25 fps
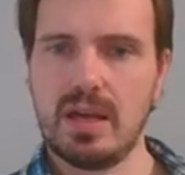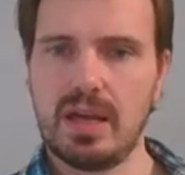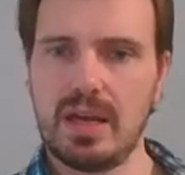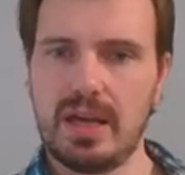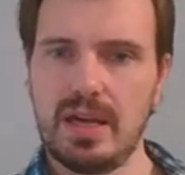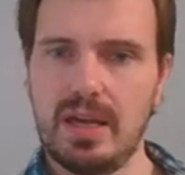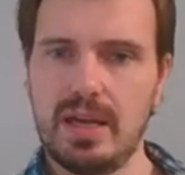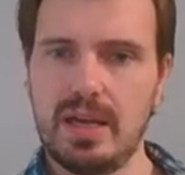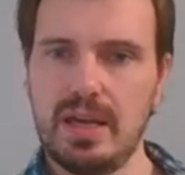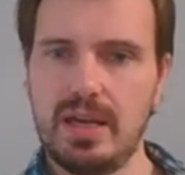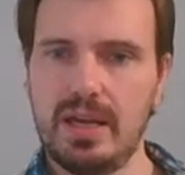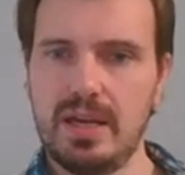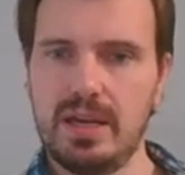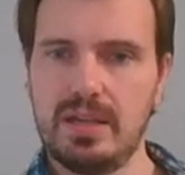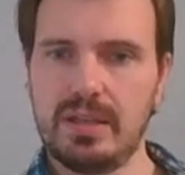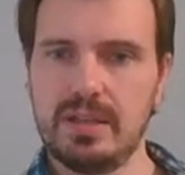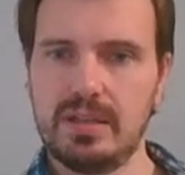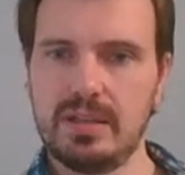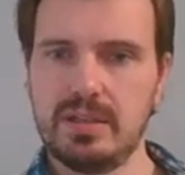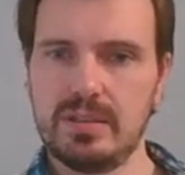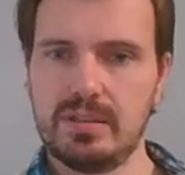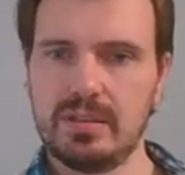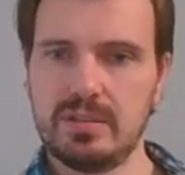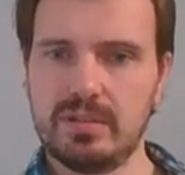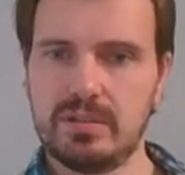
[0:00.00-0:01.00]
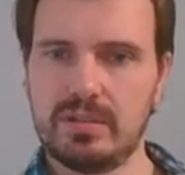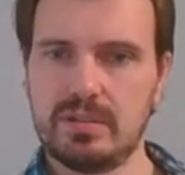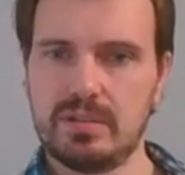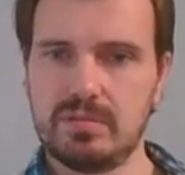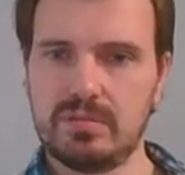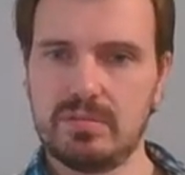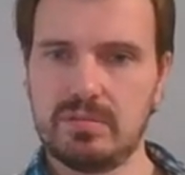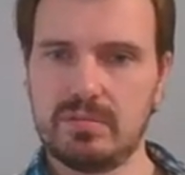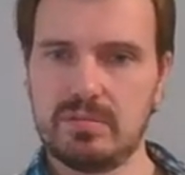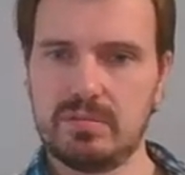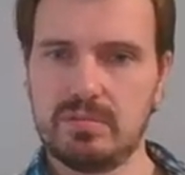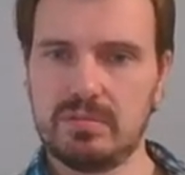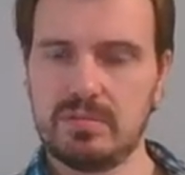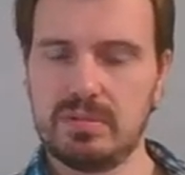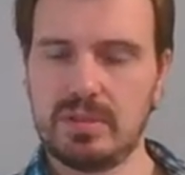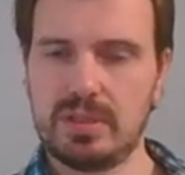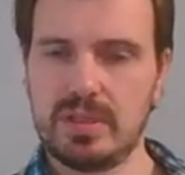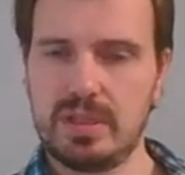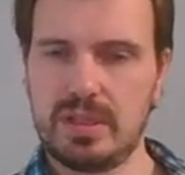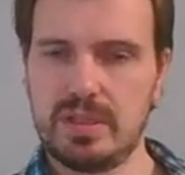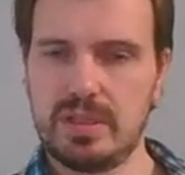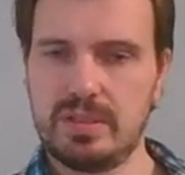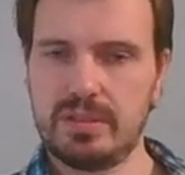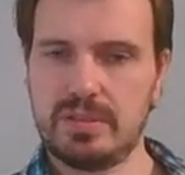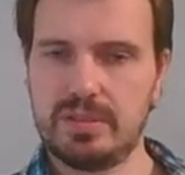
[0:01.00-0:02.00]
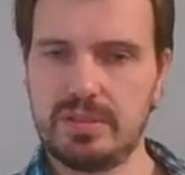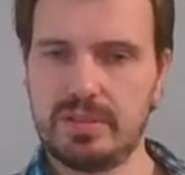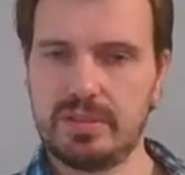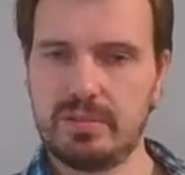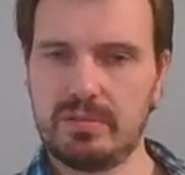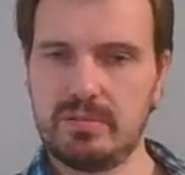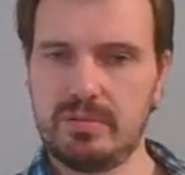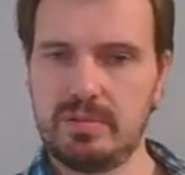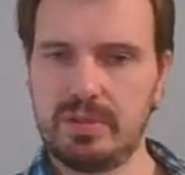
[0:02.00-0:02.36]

And another thing